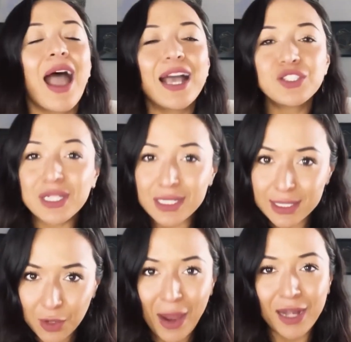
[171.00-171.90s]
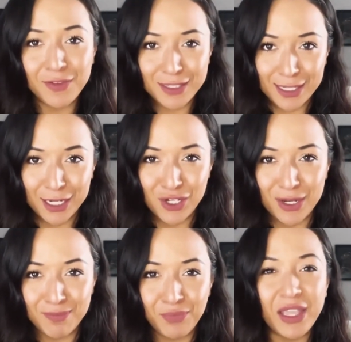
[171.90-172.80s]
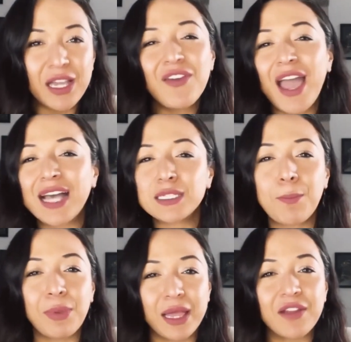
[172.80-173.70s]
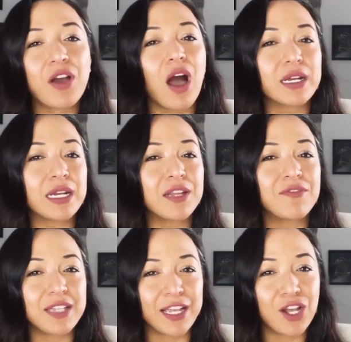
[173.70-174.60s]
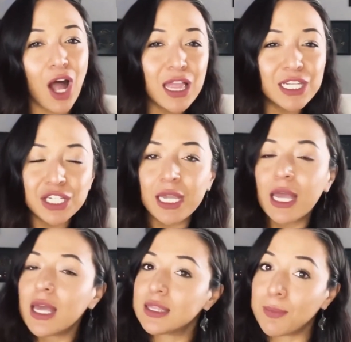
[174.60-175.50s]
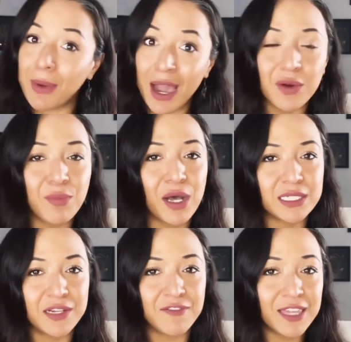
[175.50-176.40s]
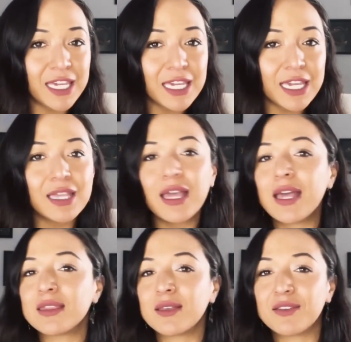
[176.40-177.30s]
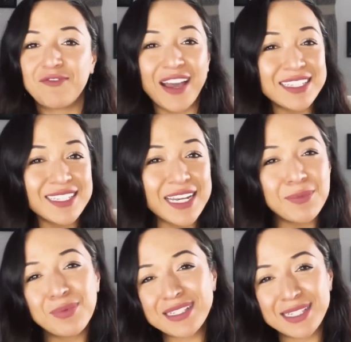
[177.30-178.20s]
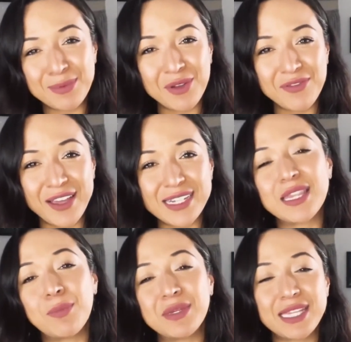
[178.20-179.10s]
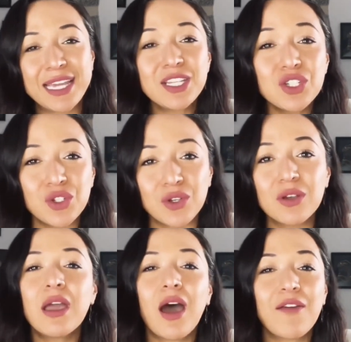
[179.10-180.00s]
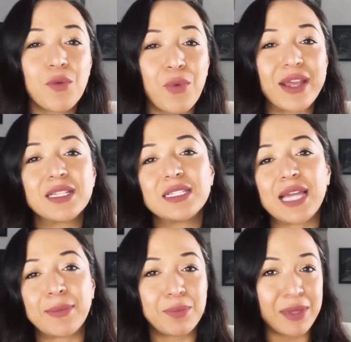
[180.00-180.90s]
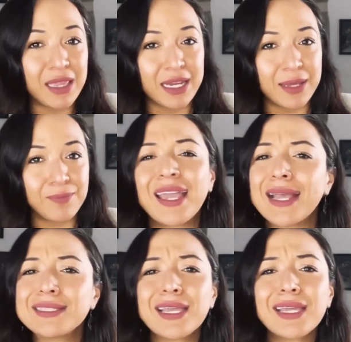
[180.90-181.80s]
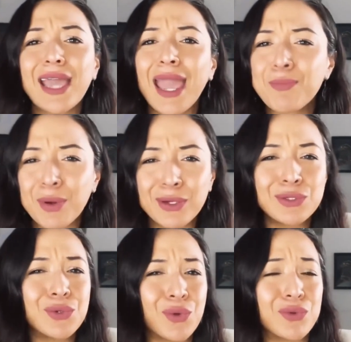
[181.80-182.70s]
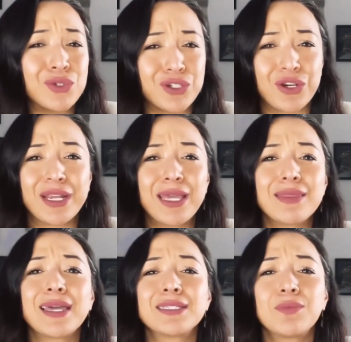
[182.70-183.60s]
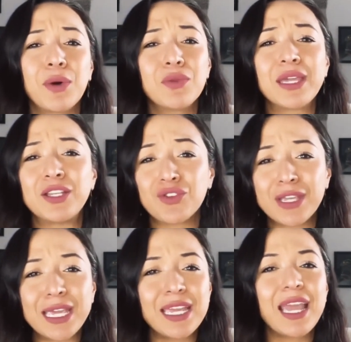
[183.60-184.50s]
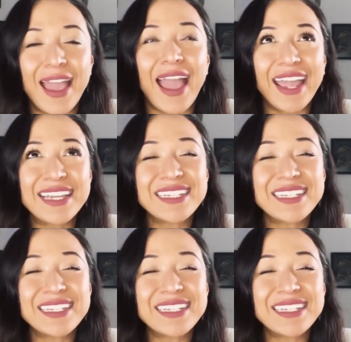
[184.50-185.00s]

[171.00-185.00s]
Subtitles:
As you consider manifestation, think of it as a blend of cognitive psychology, the power of positive thinking, the fascinating placebo effect, and the potential of your brain's adaptability. It's like a personal growth journey that's both intriguing and